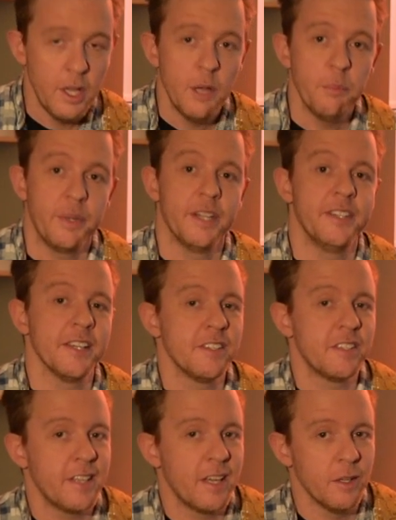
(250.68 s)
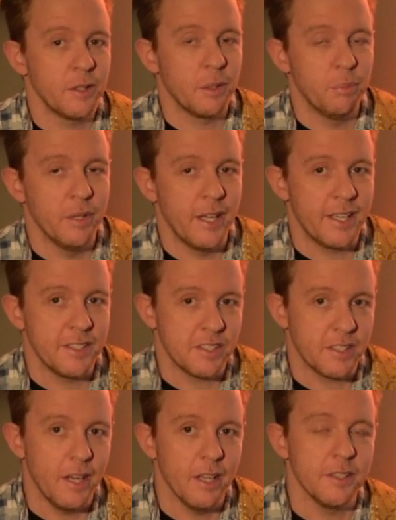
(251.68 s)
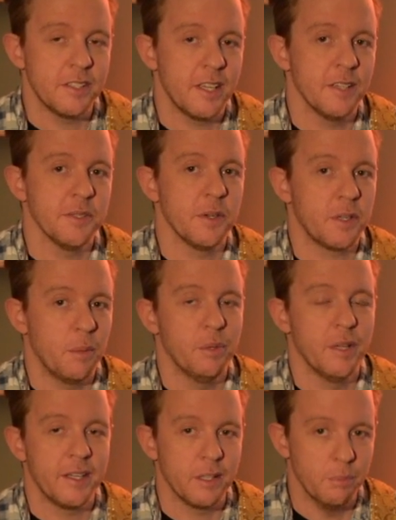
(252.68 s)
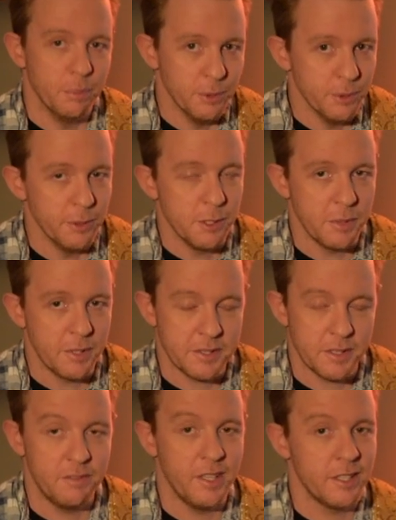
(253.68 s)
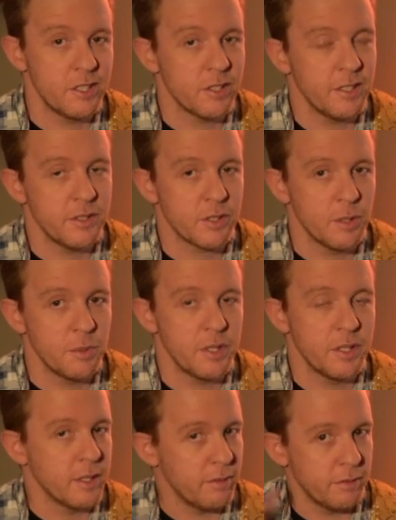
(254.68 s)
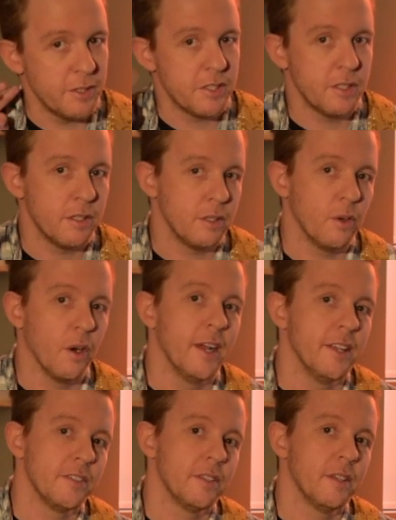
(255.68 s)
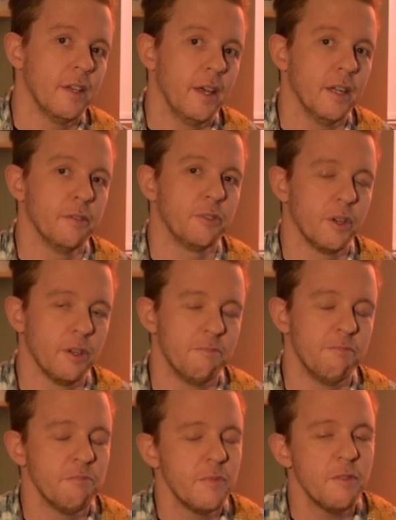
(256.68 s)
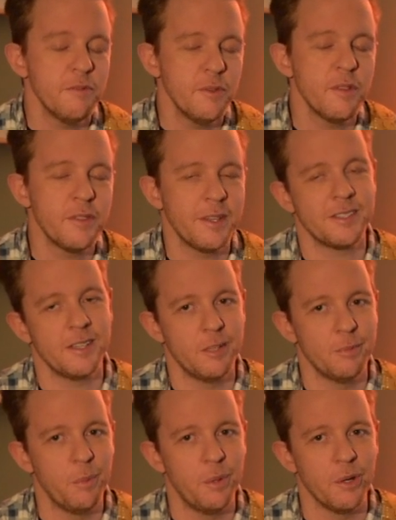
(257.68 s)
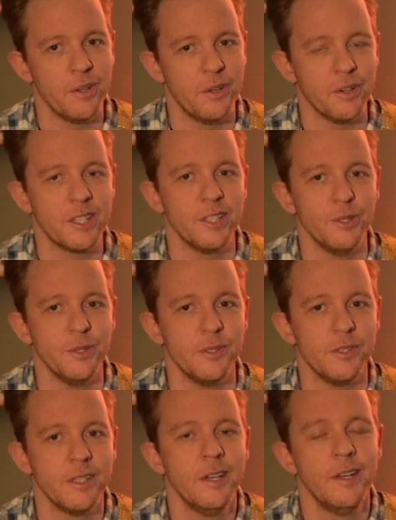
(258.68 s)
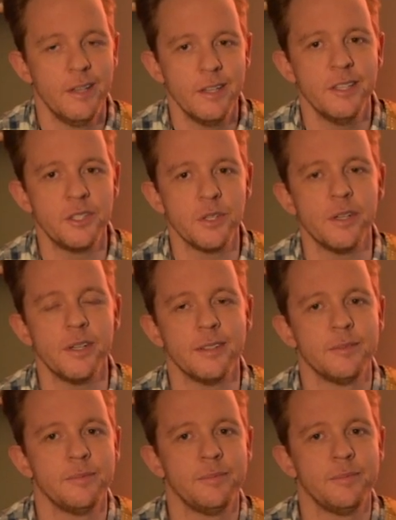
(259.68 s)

But it doesn't sound like I'm playing a scale, it sounds like I'm playing the blues because I've done transcription and I've listened to the greats and I've got a few things under my belt that I can use. Enjoy.